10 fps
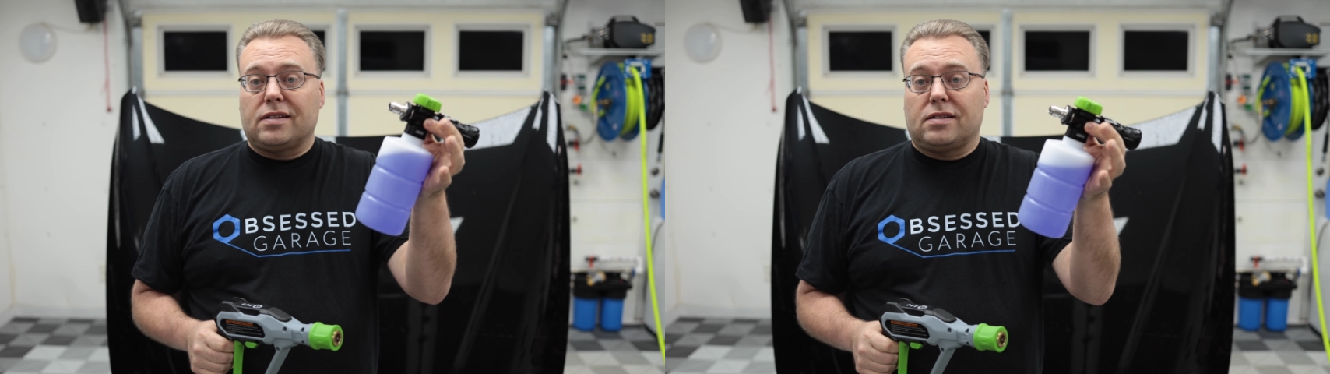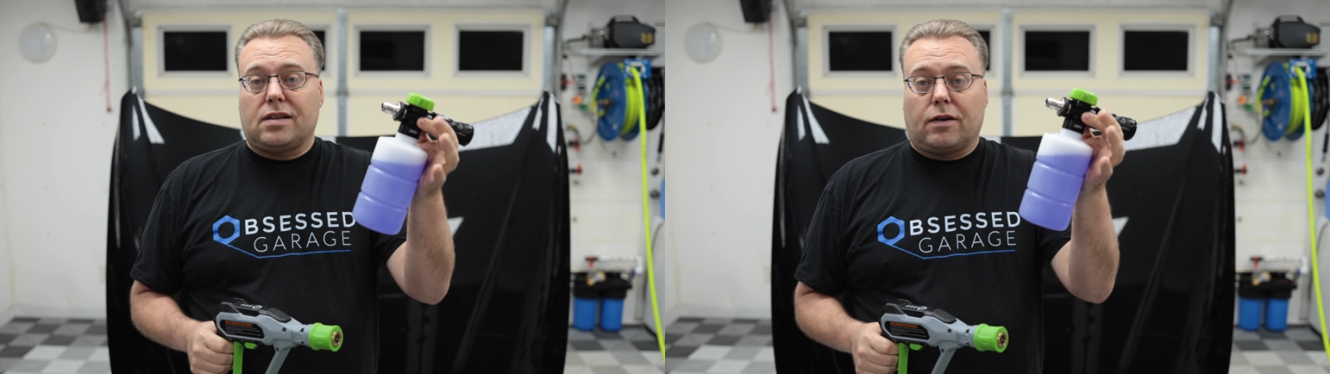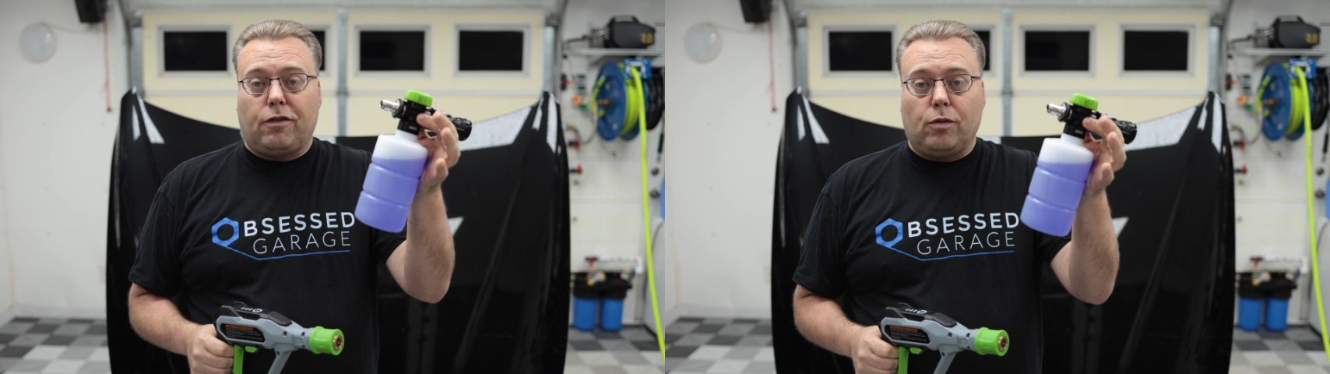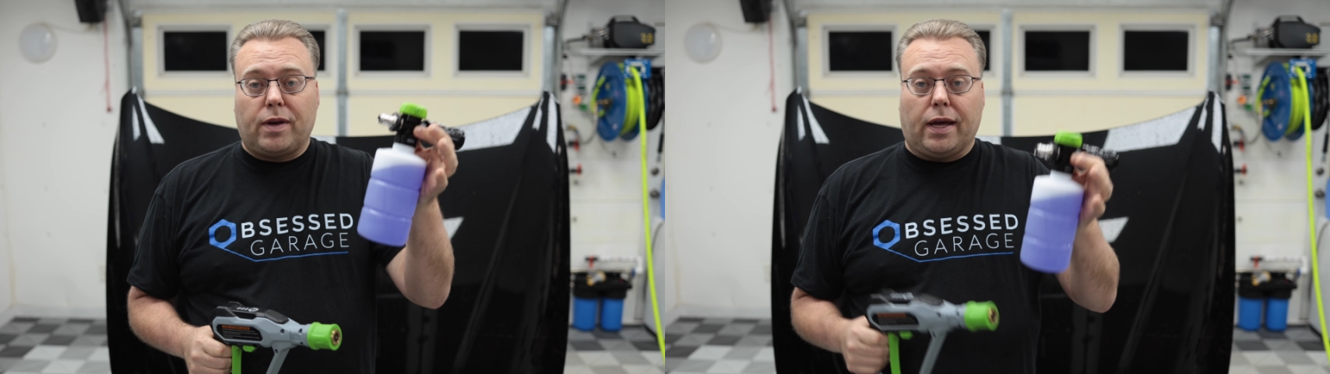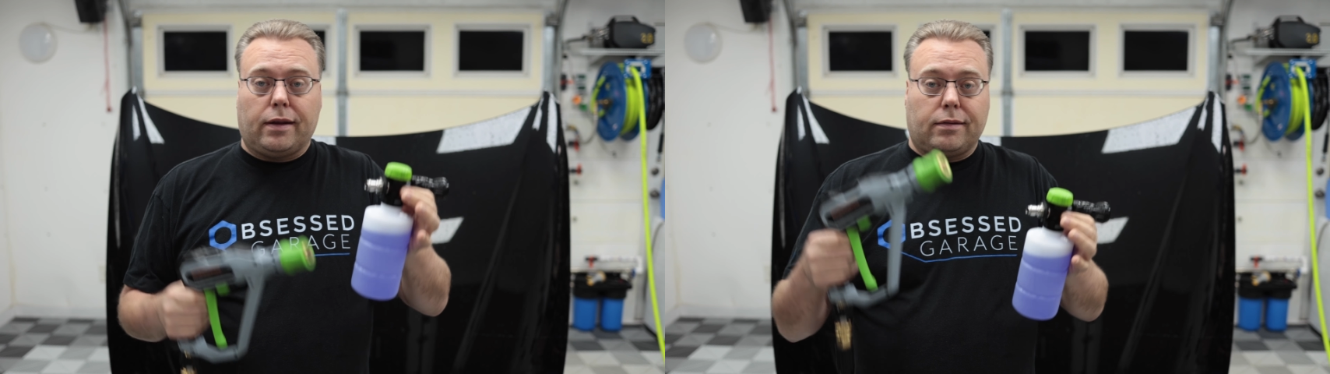stock foam
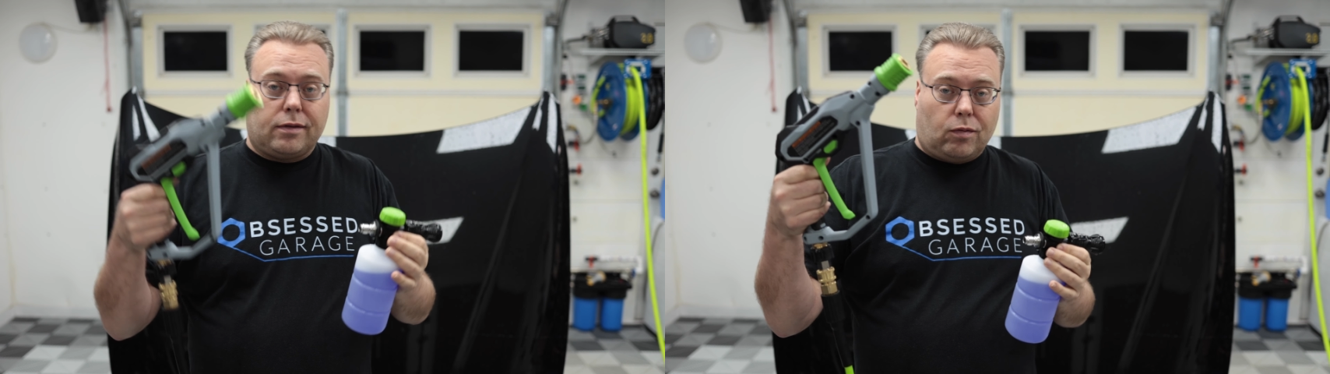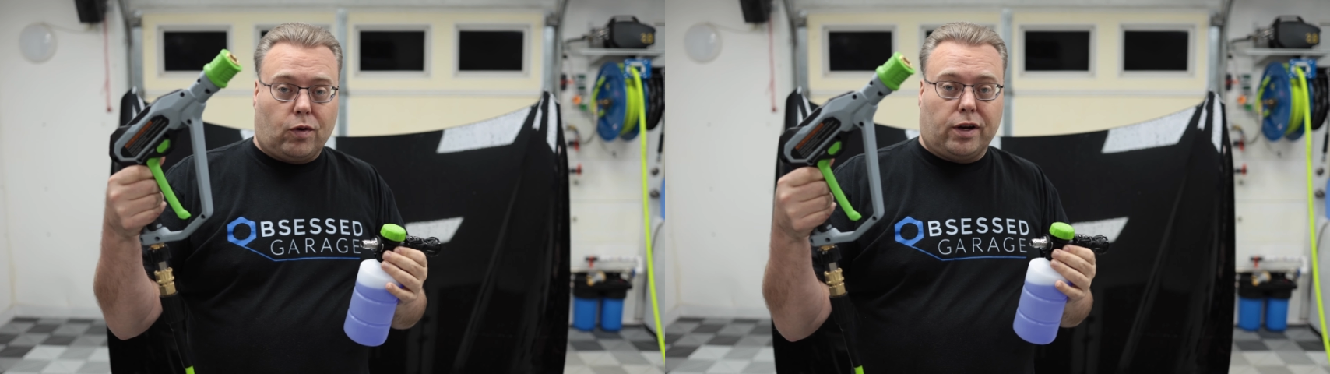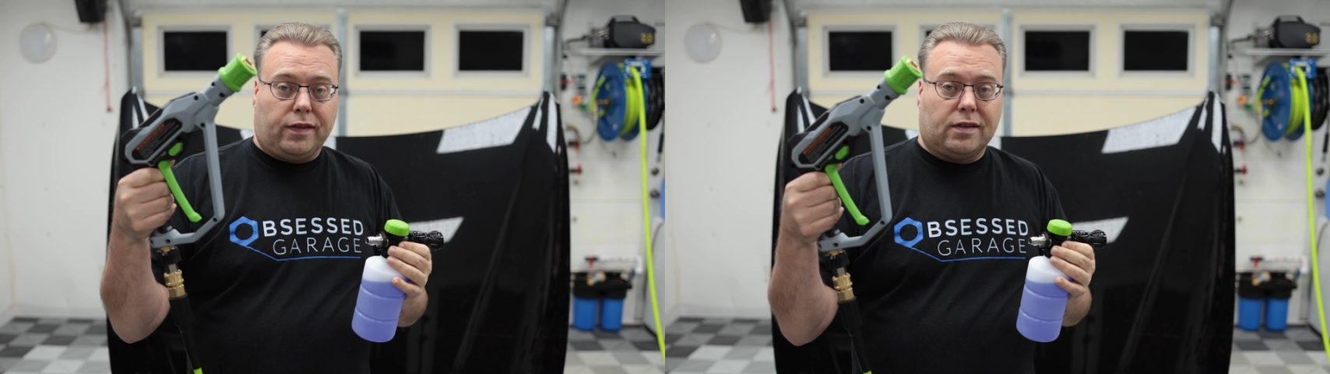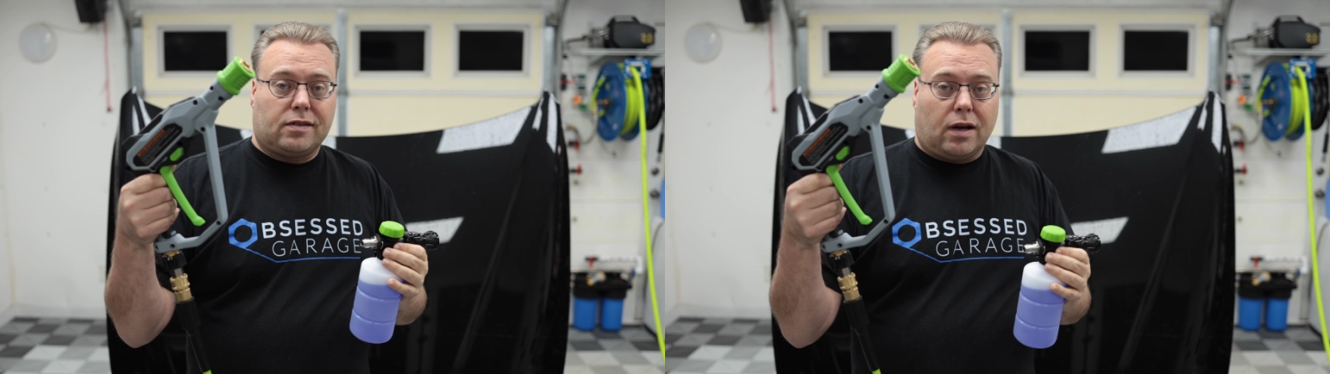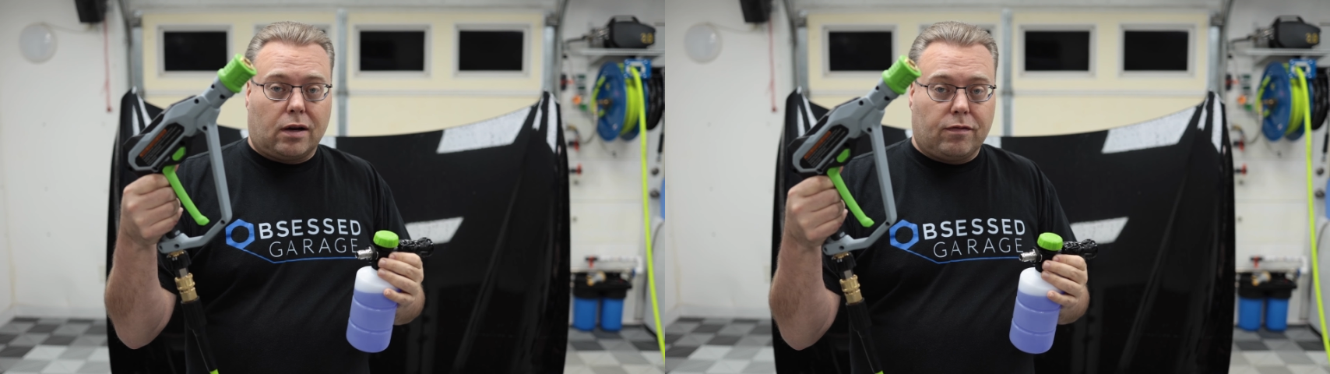cannon, we're gonna need this
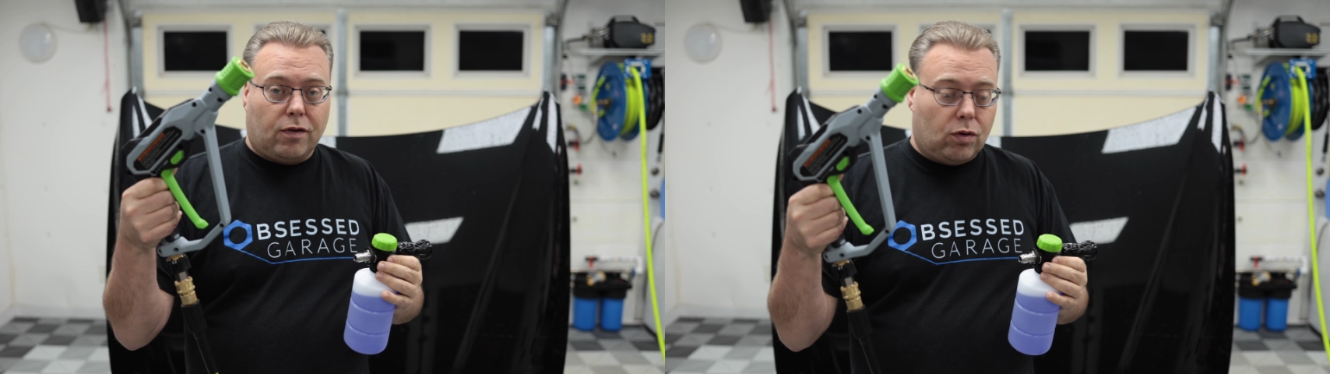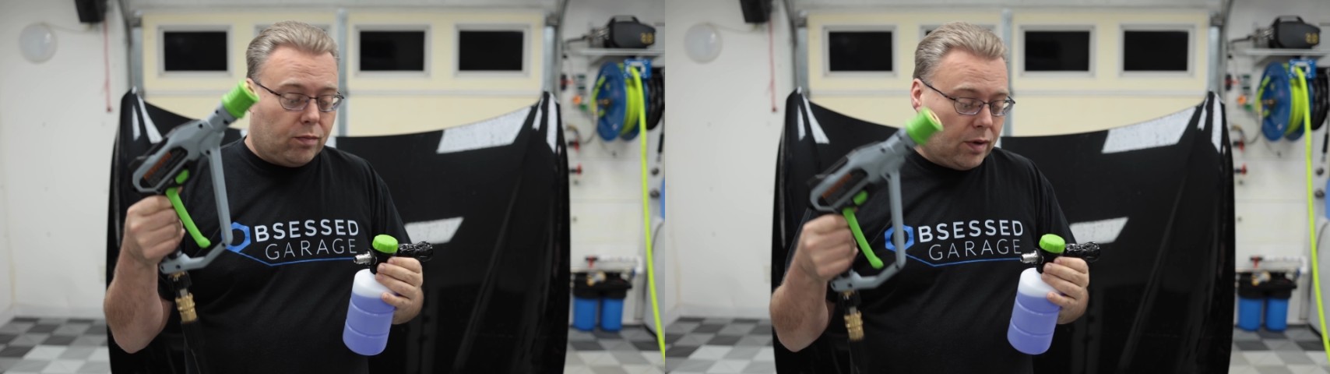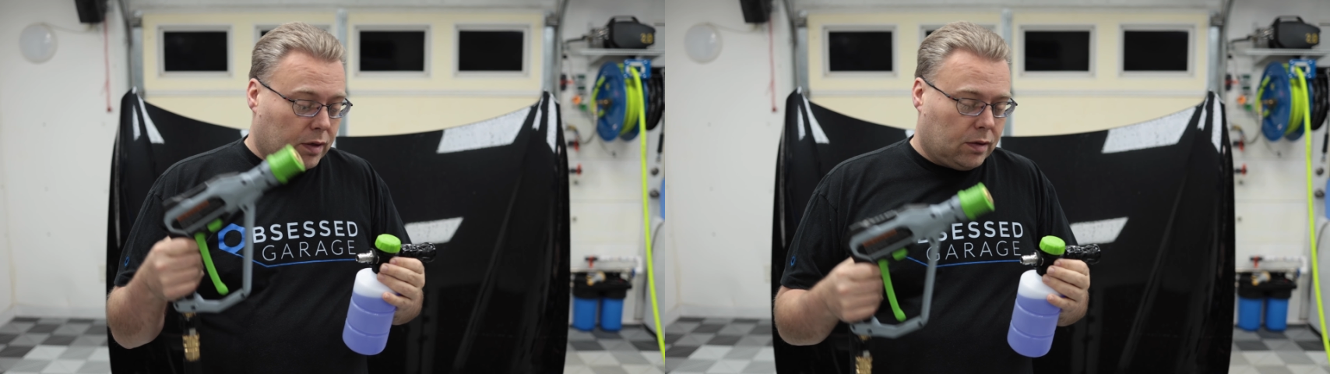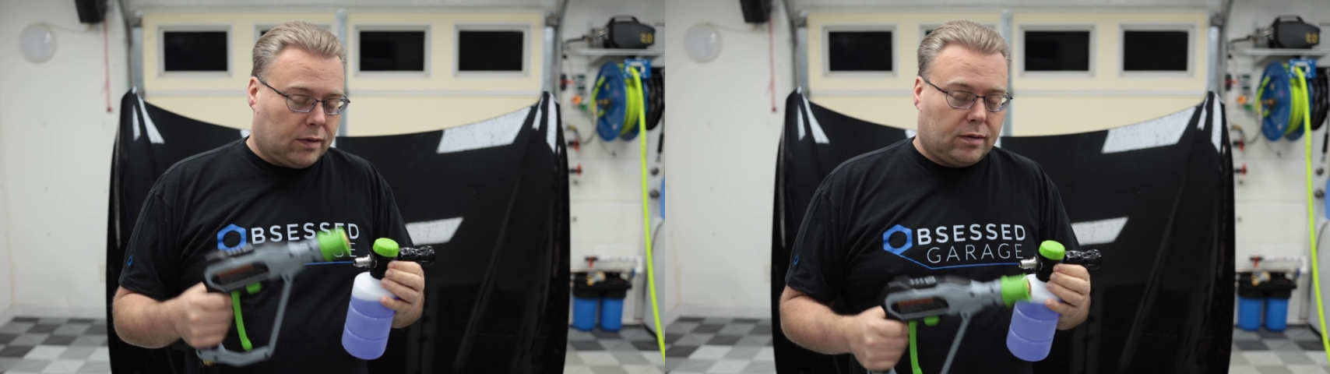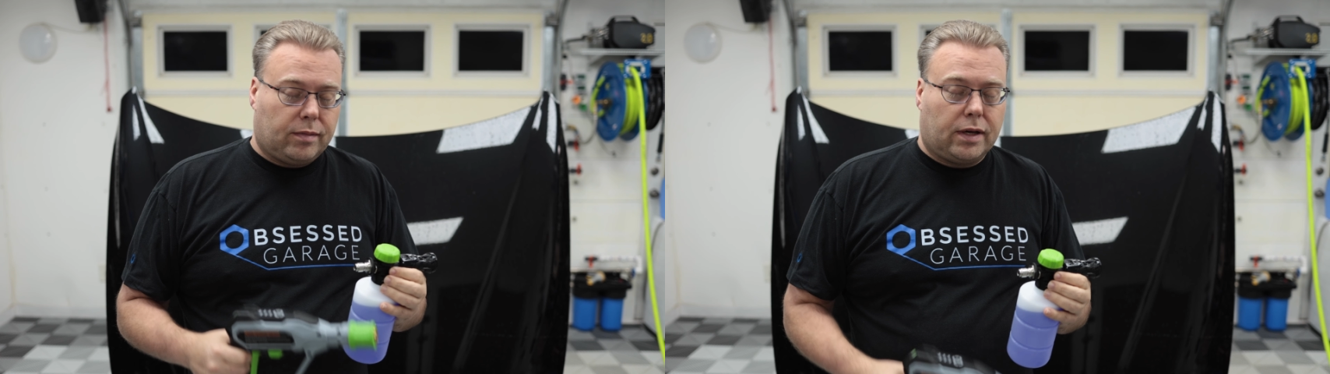stock foam. Oh
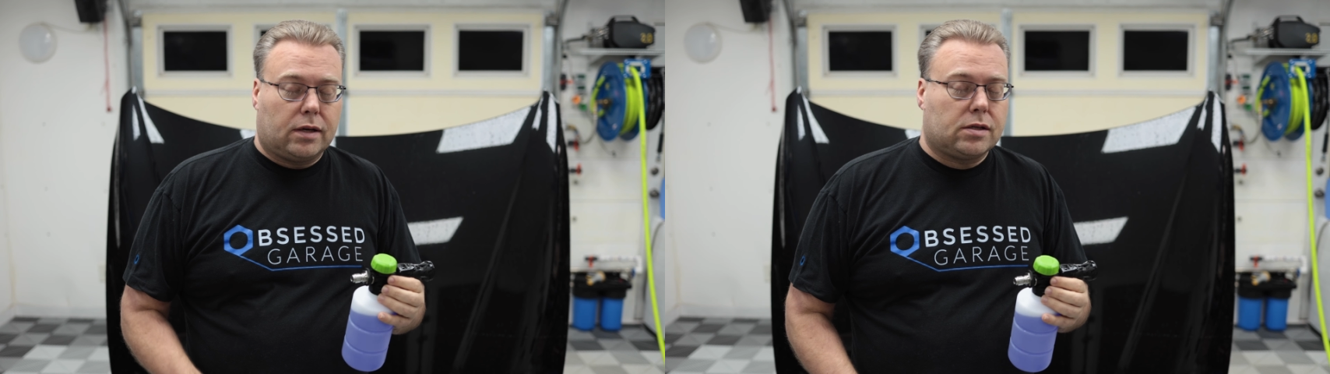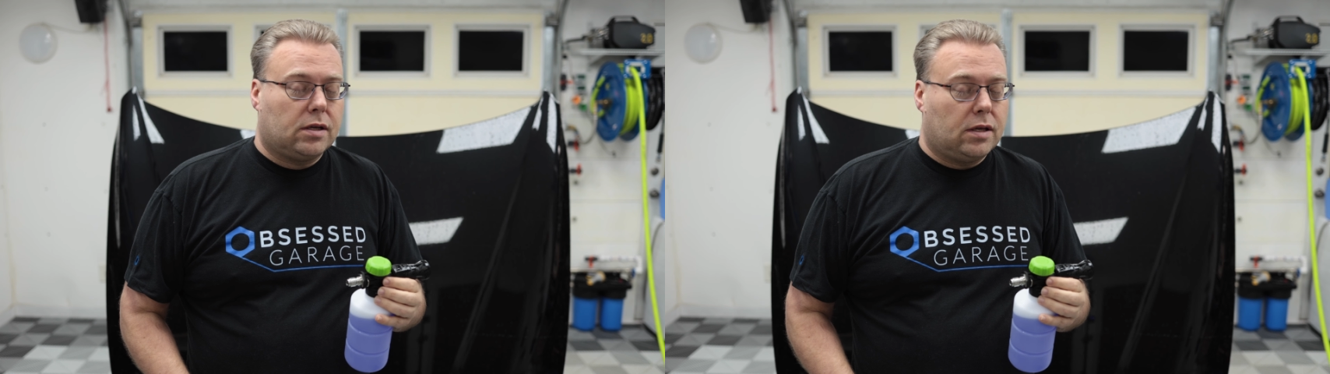my gosh.